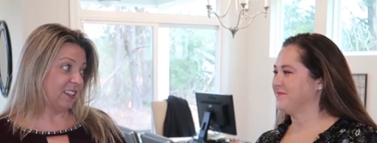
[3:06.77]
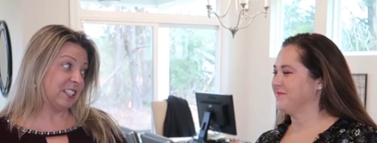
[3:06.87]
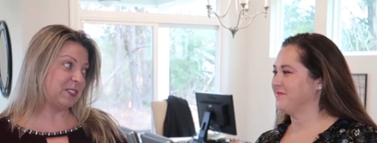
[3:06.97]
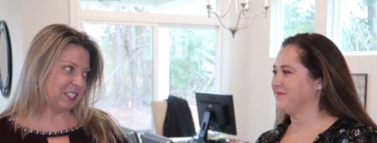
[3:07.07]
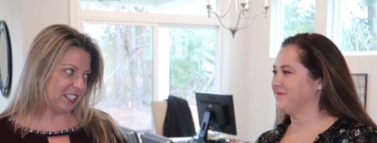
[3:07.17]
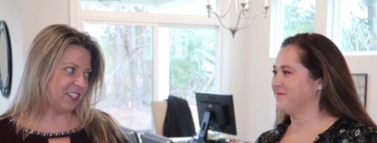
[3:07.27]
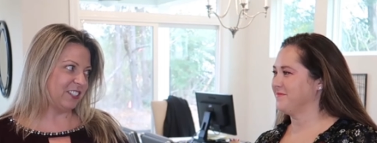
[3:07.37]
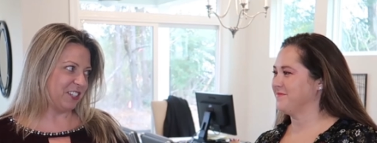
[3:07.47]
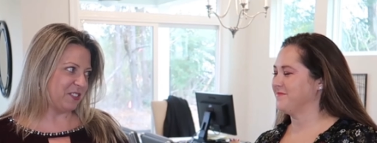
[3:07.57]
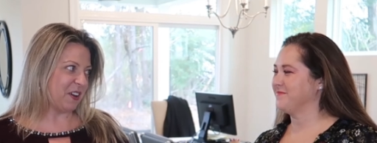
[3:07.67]
Speaker 1: and this one's near
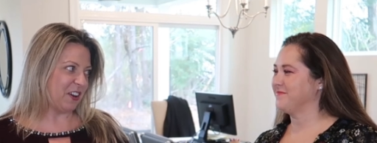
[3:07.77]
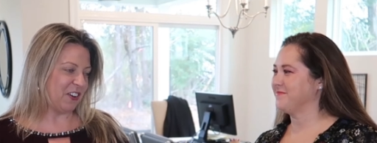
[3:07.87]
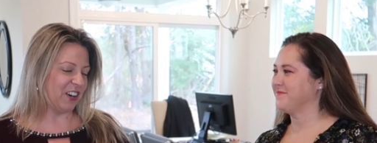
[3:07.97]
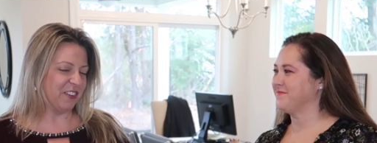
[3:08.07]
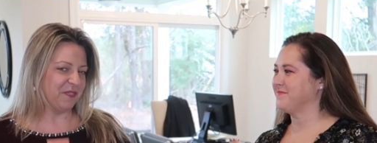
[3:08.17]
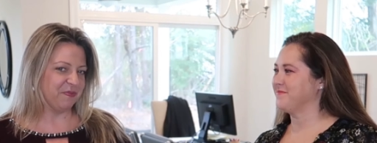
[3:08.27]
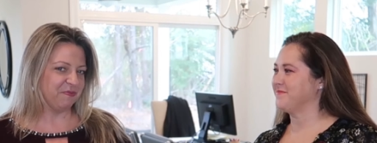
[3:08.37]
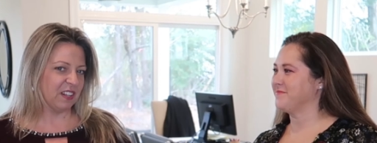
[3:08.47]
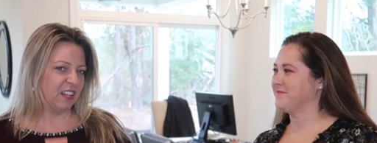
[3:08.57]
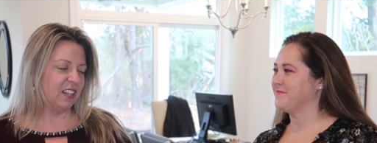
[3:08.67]
and dear to my heart.
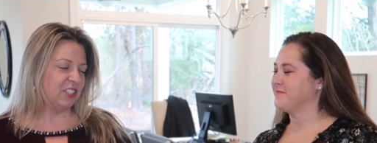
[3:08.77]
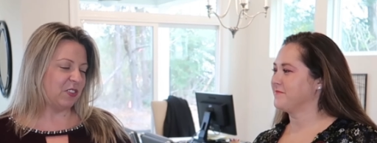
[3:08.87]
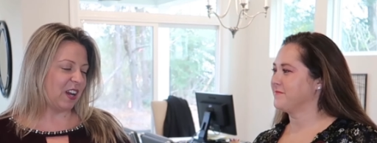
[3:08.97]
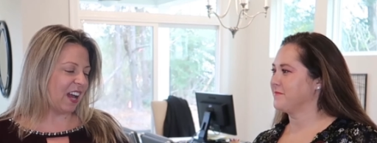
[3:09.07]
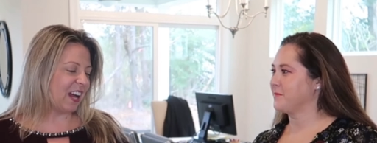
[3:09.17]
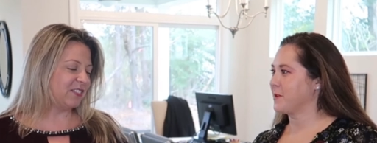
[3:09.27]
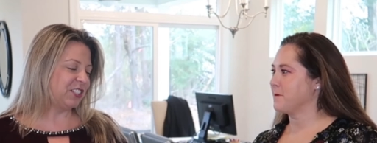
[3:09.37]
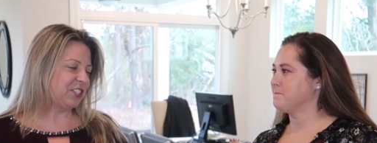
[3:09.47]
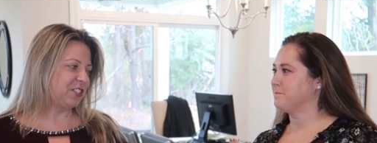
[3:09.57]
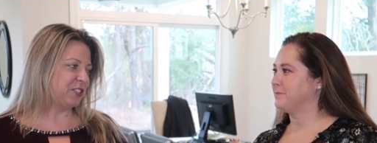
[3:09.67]
Do I have
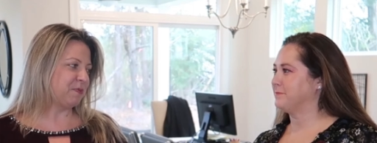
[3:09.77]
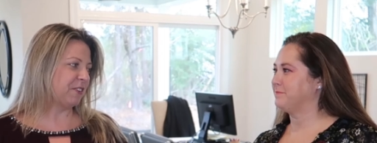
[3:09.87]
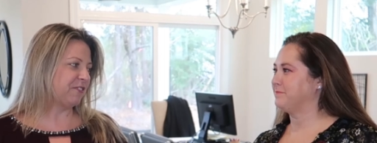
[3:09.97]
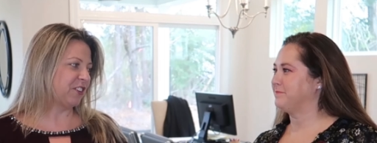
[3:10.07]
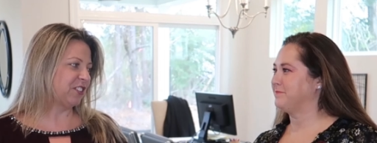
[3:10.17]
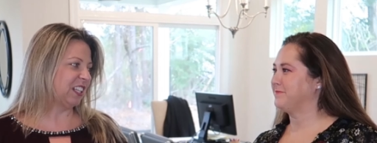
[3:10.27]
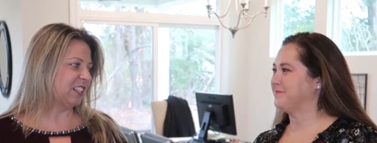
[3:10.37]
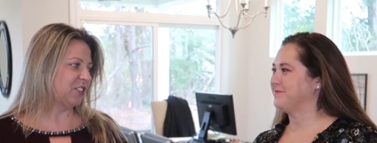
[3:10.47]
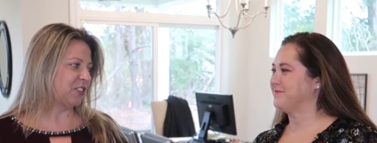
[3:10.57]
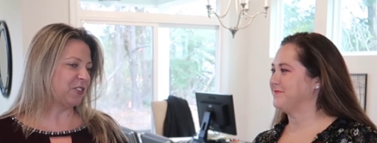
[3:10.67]
to use your preferred
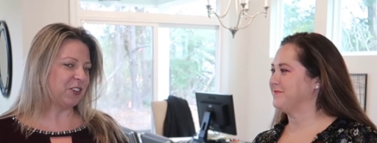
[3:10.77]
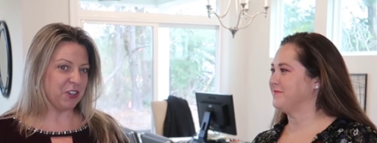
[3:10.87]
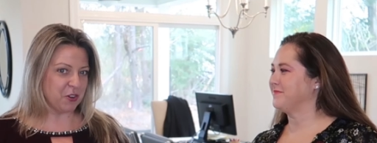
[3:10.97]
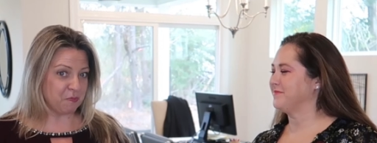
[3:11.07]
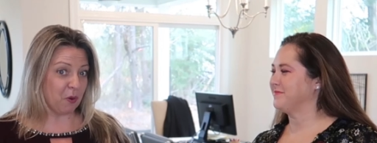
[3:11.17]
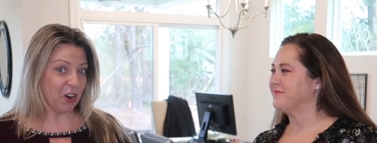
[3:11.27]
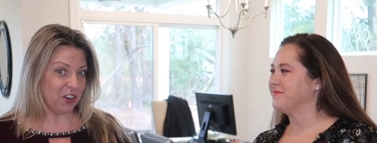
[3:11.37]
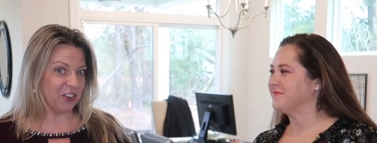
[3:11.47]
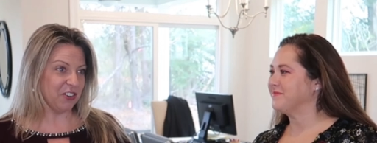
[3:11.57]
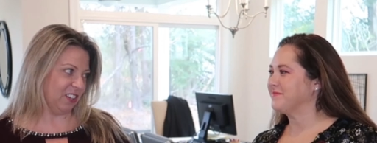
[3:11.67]
lender or your
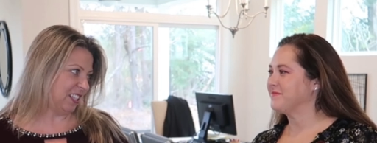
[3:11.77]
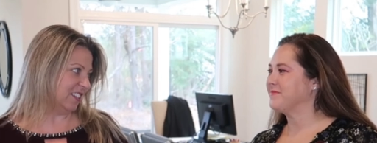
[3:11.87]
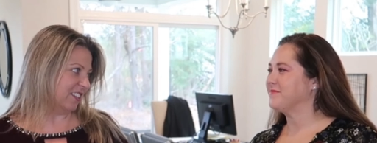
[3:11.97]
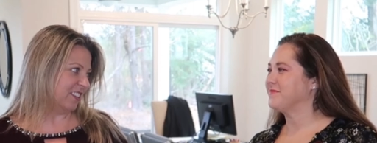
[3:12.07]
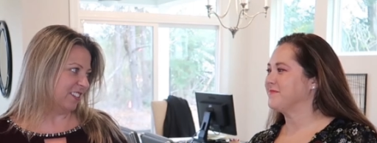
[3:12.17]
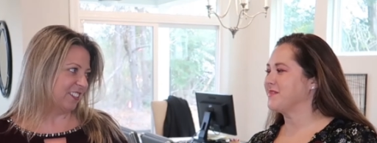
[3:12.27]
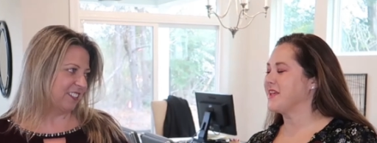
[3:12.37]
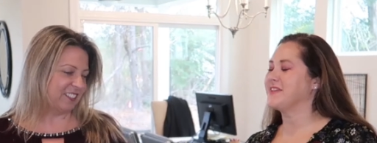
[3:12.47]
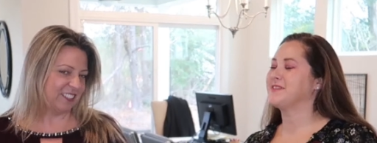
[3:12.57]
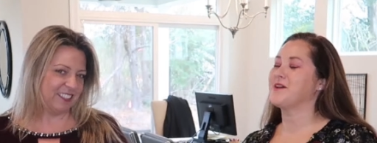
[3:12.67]
partner lender?
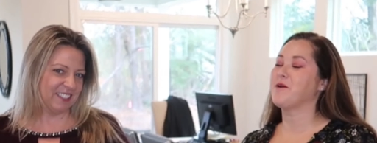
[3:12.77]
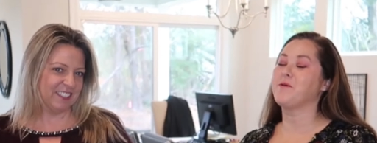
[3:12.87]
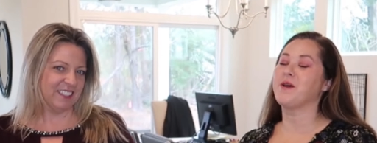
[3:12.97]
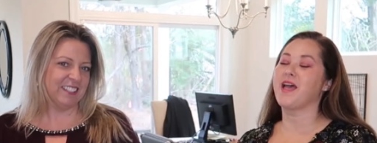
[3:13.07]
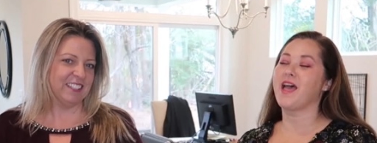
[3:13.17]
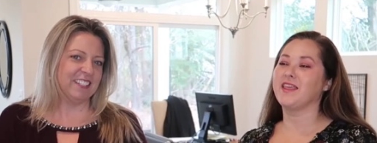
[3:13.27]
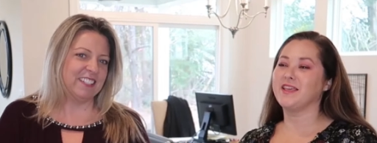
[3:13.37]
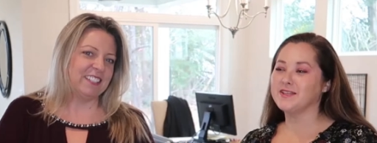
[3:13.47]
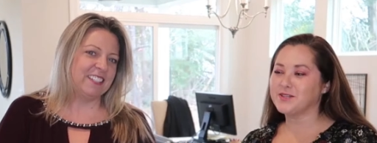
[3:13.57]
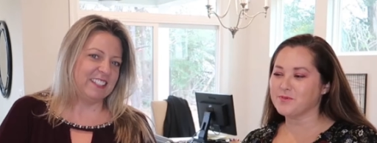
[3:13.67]
Speaker 2: So at
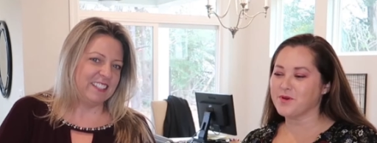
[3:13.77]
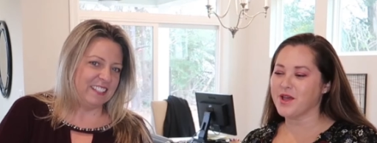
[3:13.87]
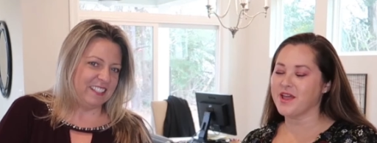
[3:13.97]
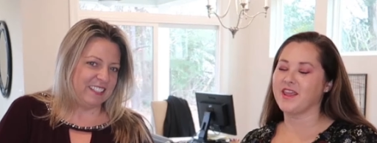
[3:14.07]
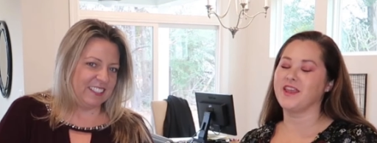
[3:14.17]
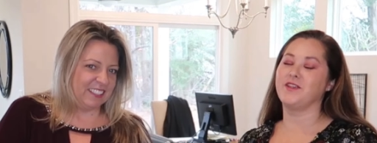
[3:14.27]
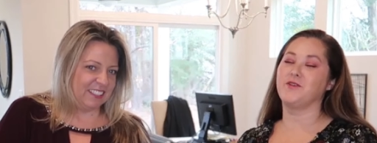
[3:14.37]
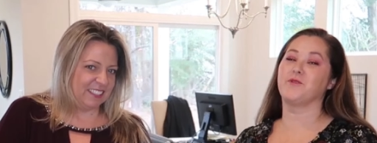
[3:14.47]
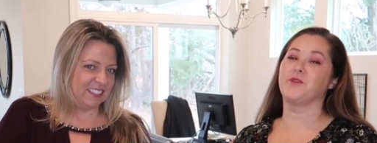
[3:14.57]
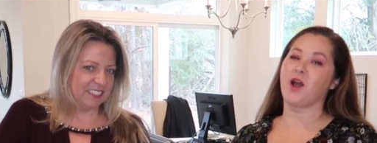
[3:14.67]
Eastwood, it,
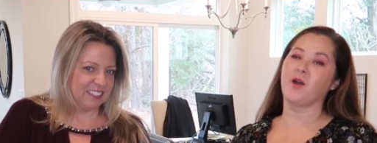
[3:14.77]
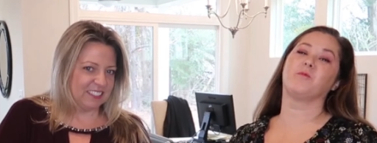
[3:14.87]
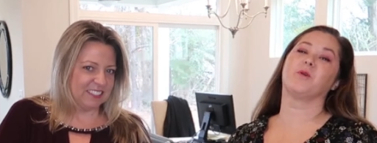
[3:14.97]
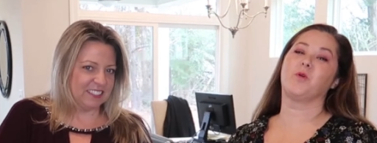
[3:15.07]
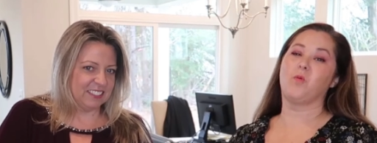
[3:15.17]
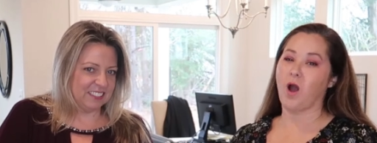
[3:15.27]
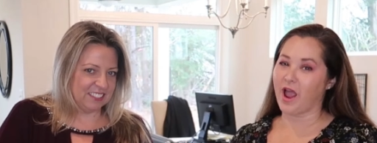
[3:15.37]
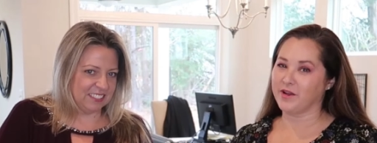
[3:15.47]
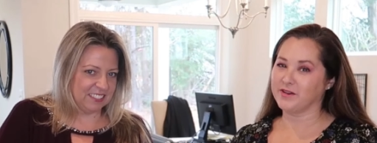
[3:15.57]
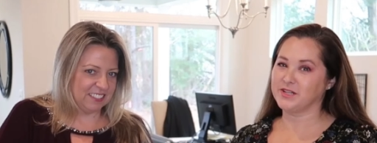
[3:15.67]
you're not
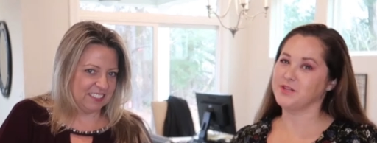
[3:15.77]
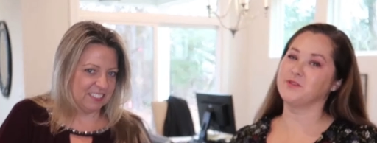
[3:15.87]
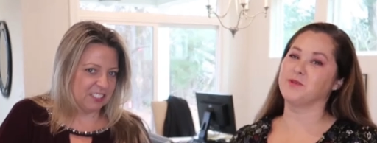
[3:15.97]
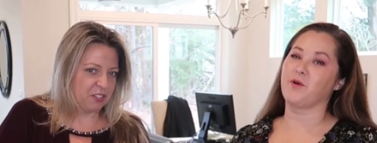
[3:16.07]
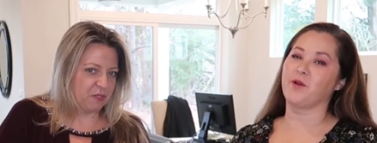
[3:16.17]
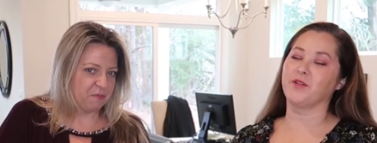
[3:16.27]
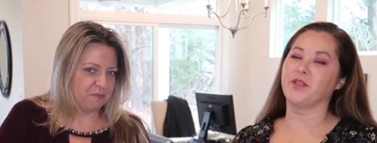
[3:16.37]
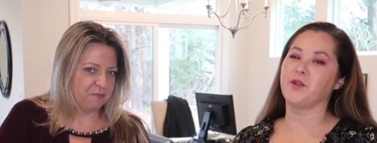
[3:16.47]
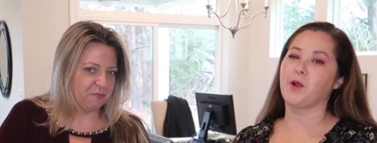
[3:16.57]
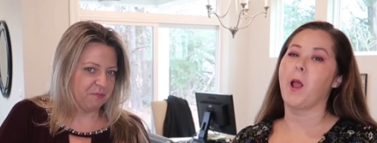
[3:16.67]
required to use a partner
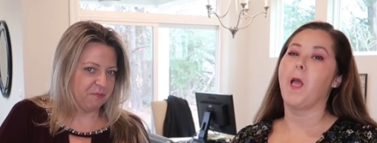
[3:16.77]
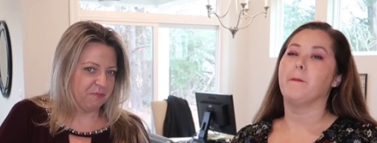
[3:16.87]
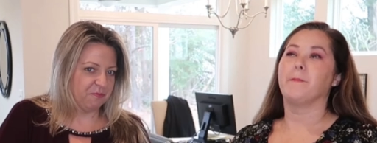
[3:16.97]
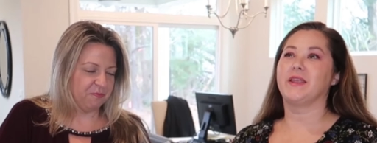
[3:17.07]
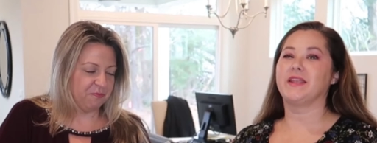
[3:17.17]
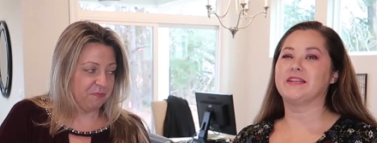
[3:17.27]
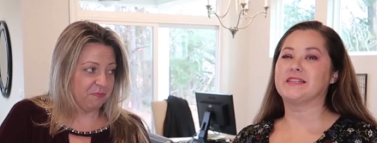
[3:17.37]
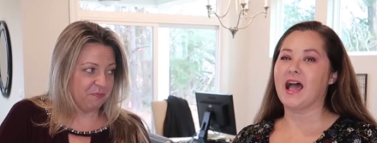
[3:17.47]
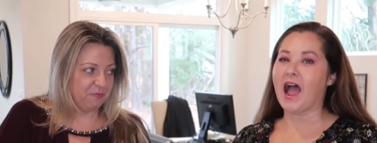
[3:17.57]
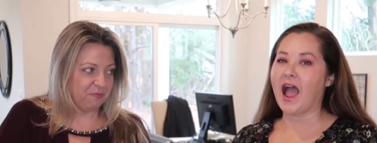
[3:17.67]
lender, but it is
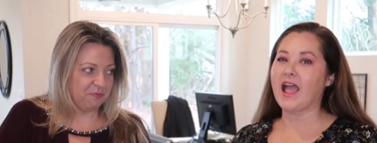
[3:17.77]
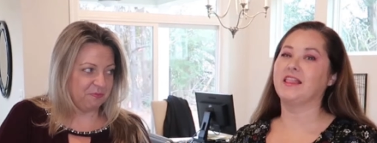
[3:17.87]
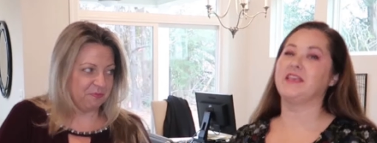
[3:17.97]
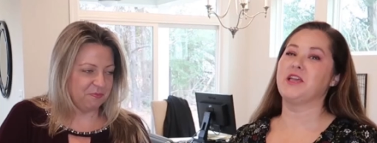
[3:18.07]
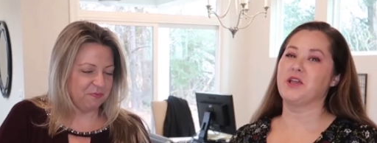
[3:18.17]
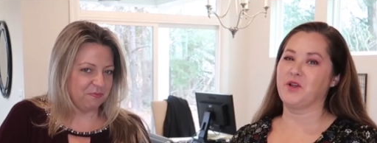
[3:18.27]
highly